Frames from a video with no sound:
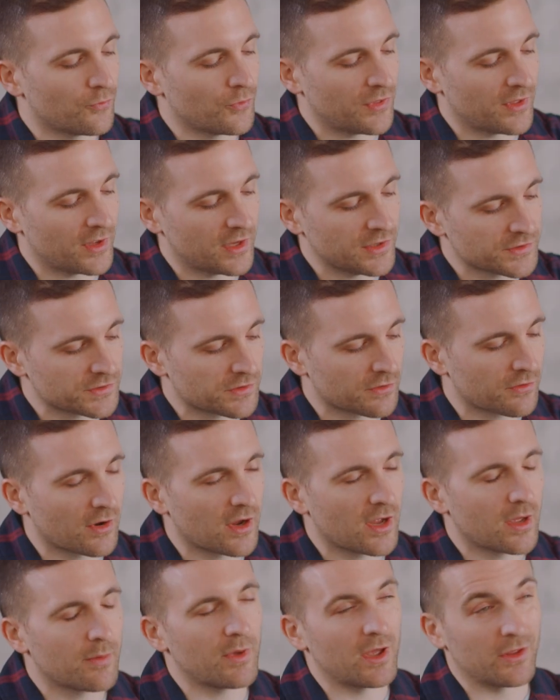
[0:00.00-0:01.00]
With
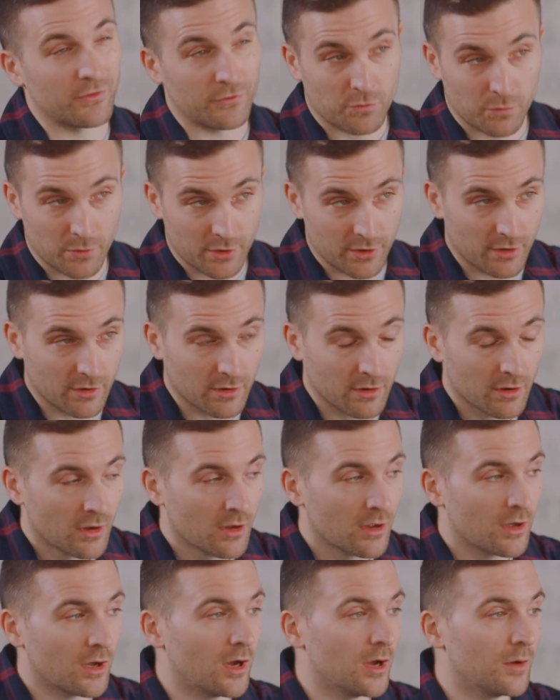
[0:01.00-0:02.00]
Instagram and Twitter,
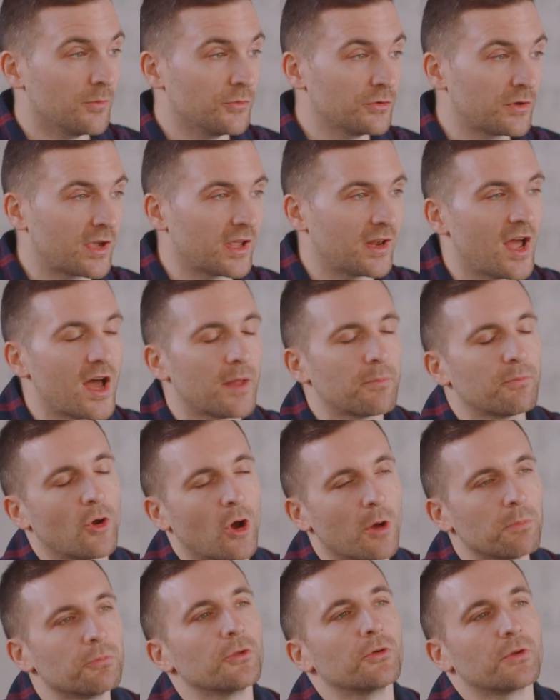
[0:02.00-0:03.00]
you cannot
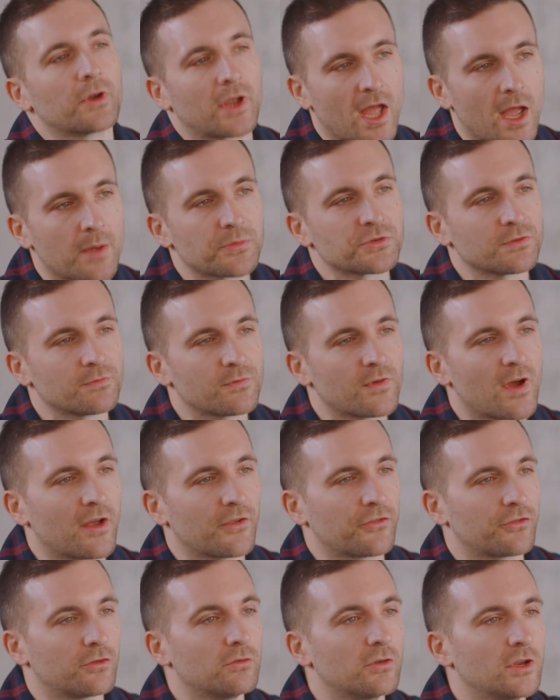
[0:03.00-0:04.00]
upload a caption
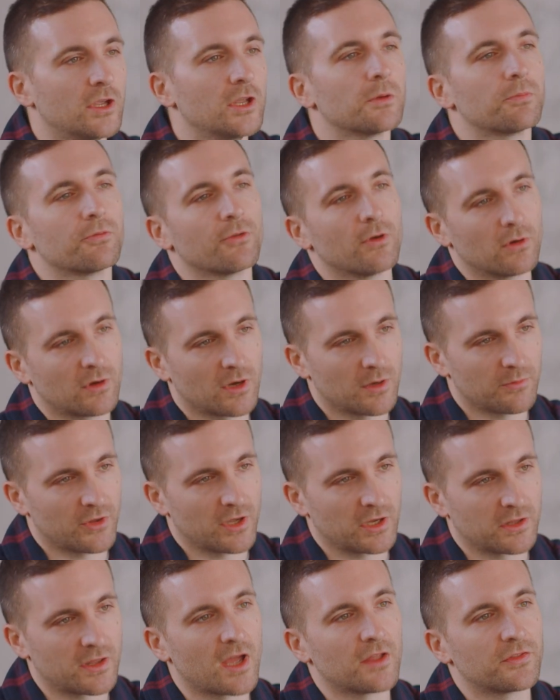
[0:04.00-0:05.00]
file, so you need a program
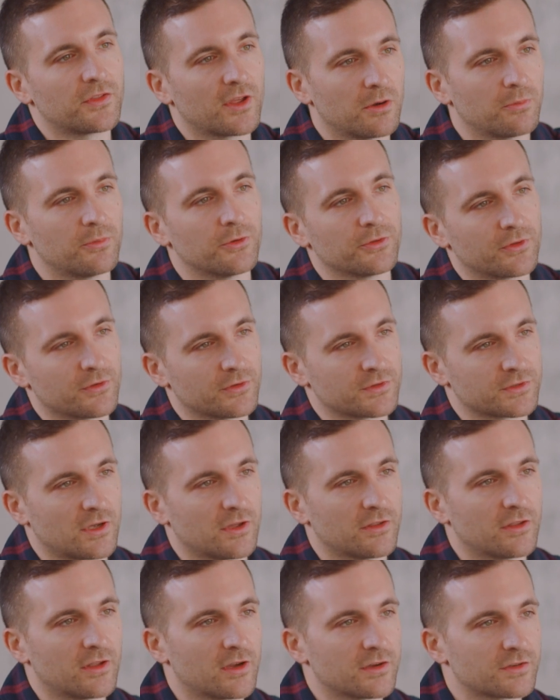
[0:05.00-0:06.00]
like that'll put those
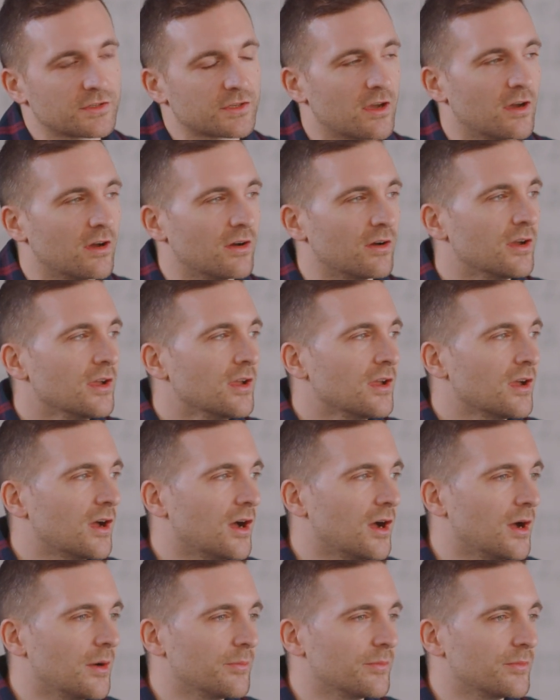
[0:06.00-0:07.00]
on there. So
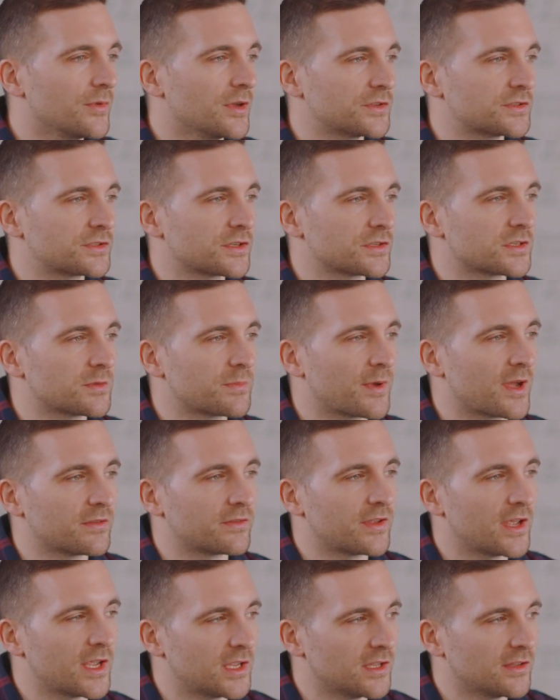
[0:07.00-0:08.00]
it's just
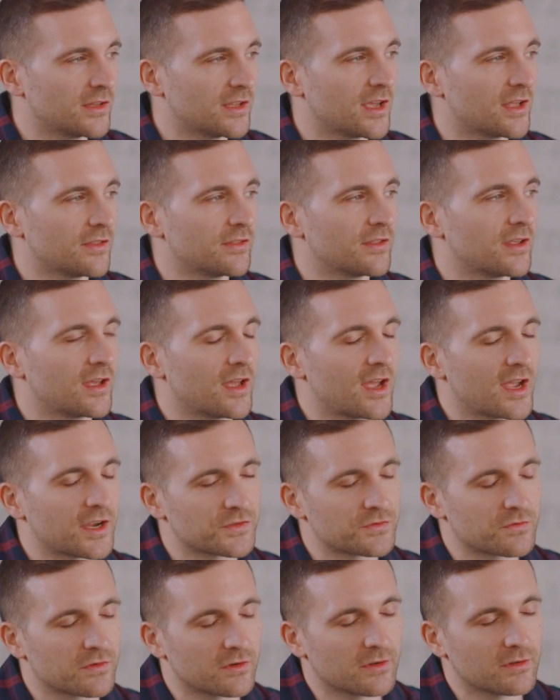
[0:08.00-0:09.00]
about taking the
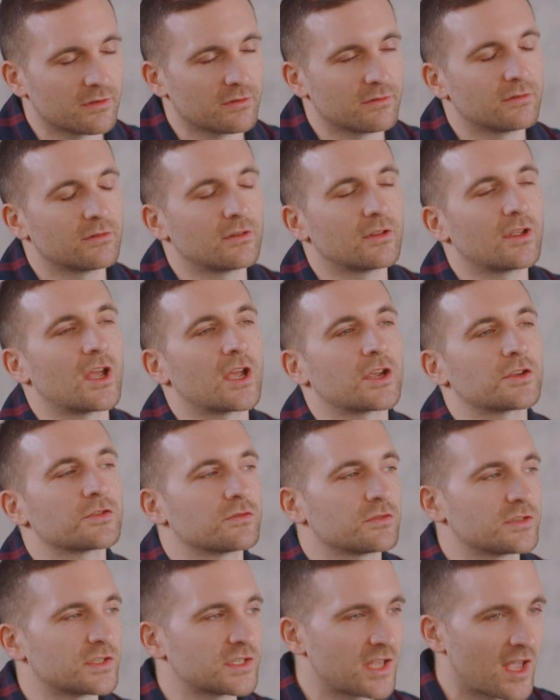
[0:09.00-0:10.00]
extra
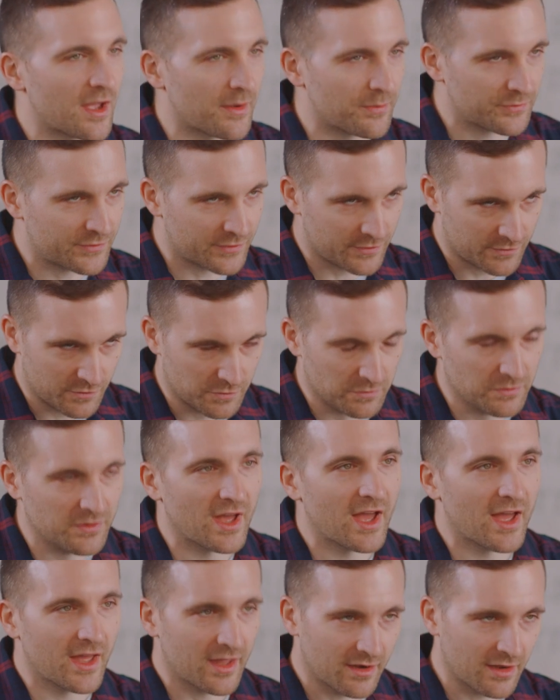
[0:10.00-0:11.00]
step to do
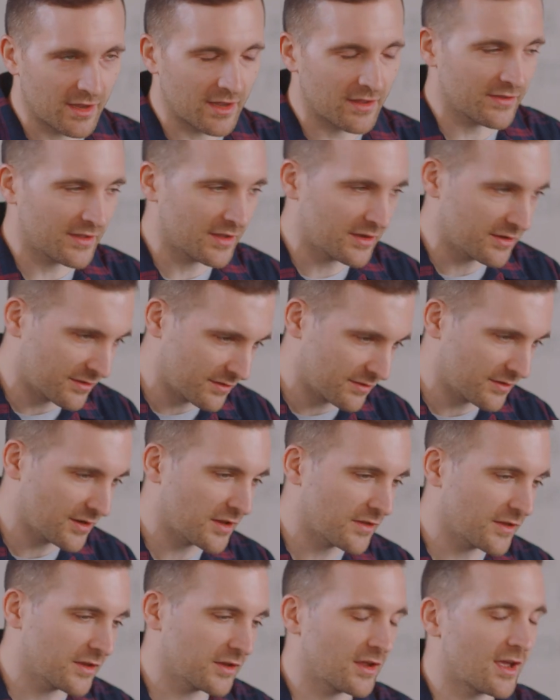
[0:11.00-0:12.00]
that,
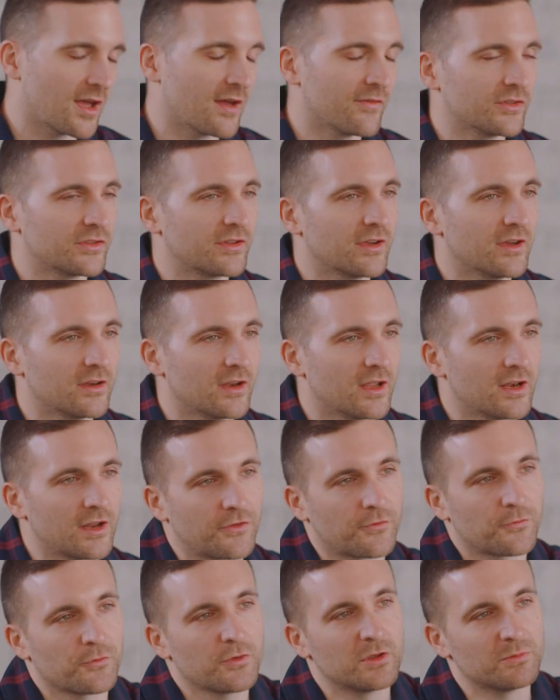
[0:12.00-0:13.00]
and then you have it done, and
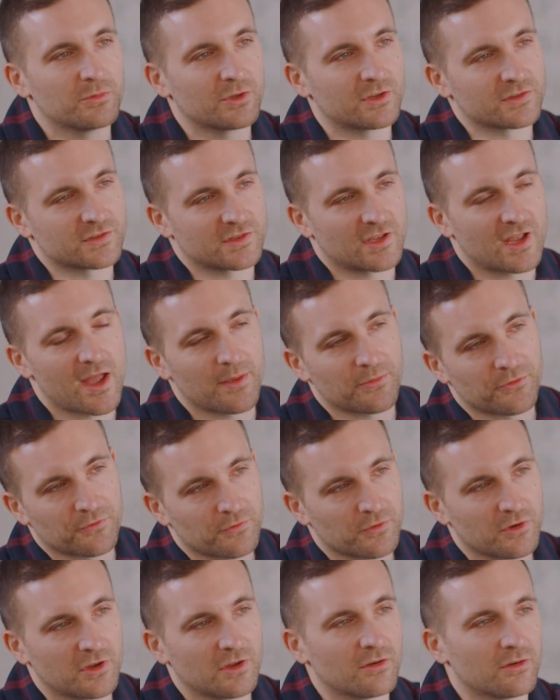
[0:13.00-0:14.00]
it's free because the app's
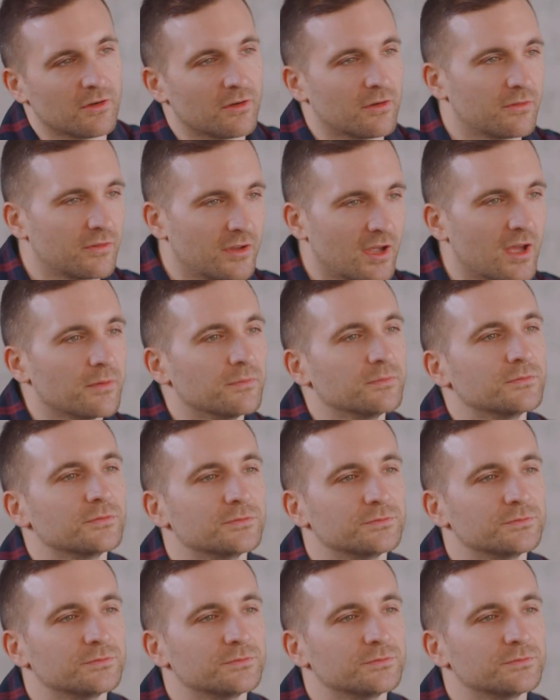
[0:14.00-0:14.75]
free. Right.